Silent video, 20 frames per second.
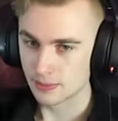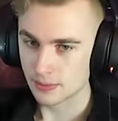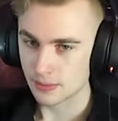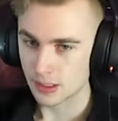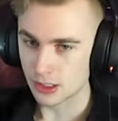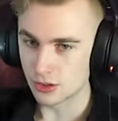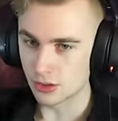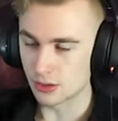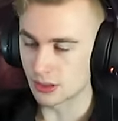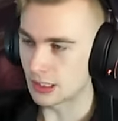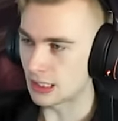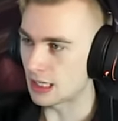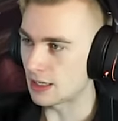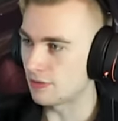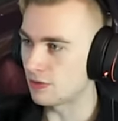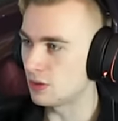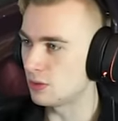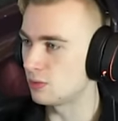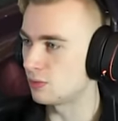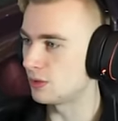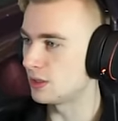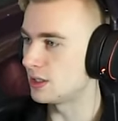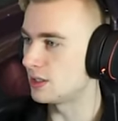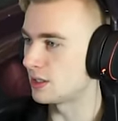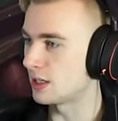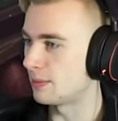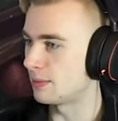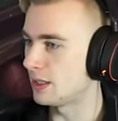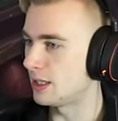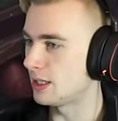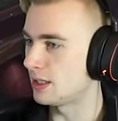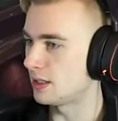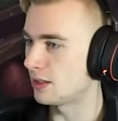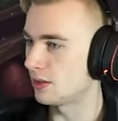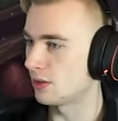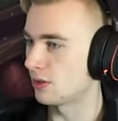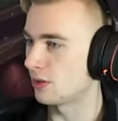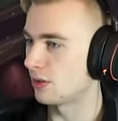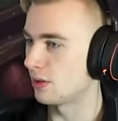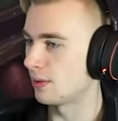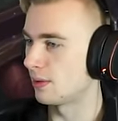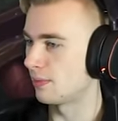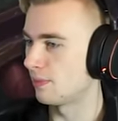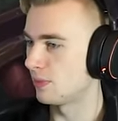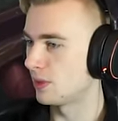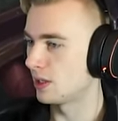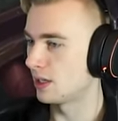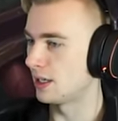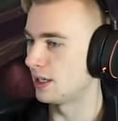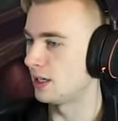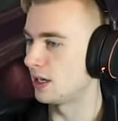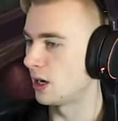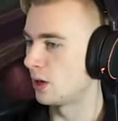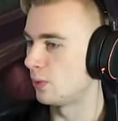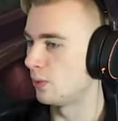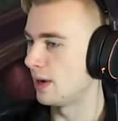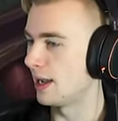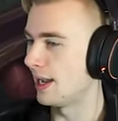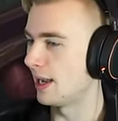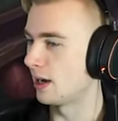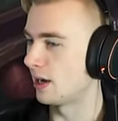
It's only if you resummon it in a way